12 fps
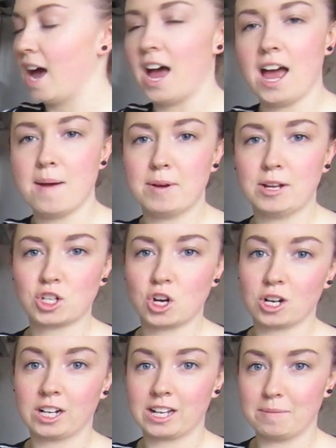a
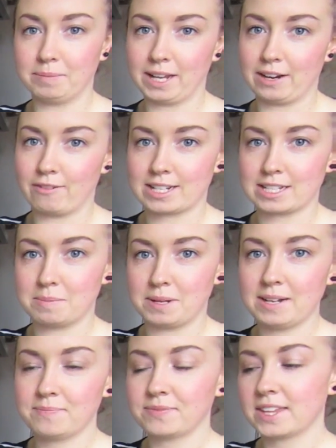chocolate cupcake
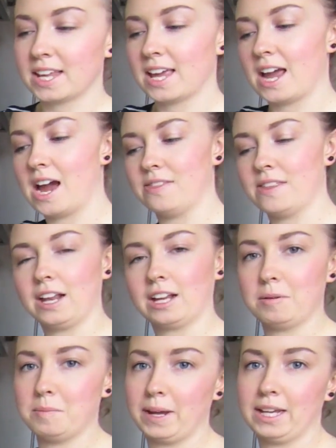recipe, and then I'm
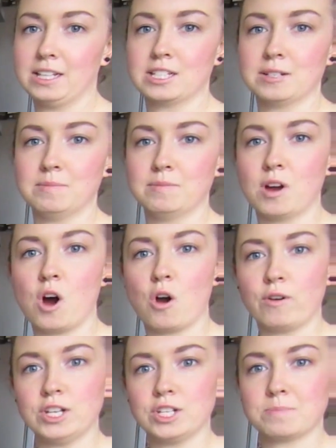going to be making some
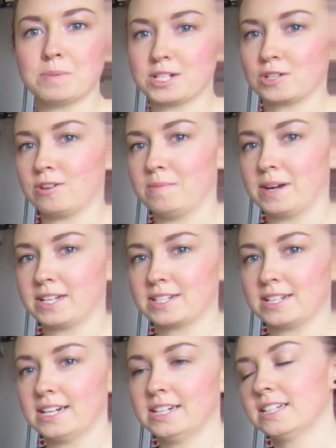orange buttercream
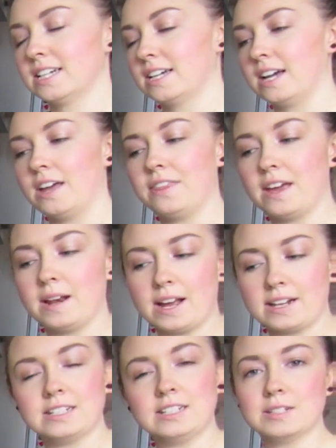icing and then
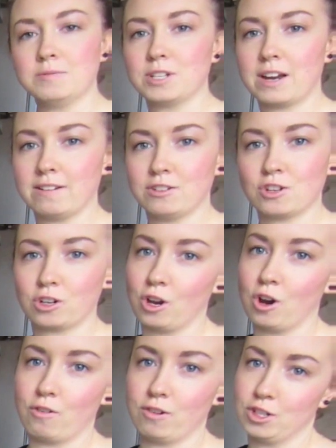adding some cherry chocolate
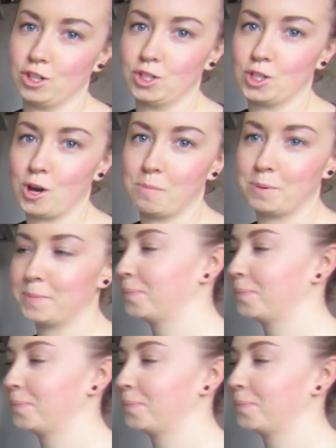orange on top.